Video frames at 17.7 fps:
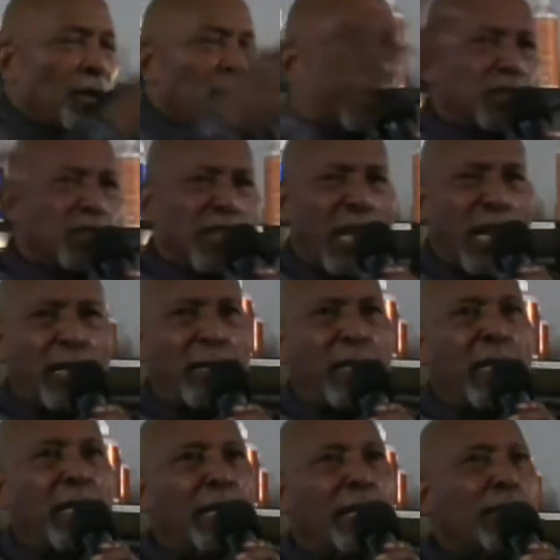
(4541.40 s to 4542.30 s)
this?
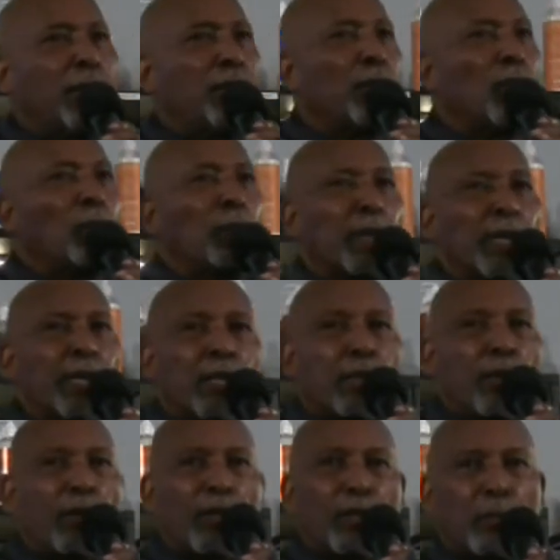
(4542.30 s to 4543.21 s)
Nobody
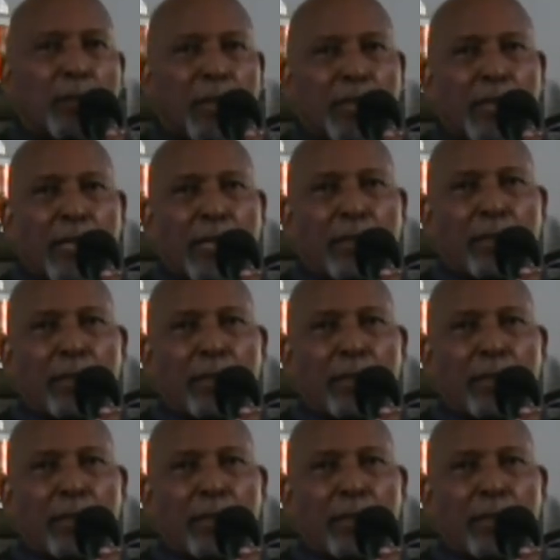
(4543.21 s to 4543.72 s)
talks about them.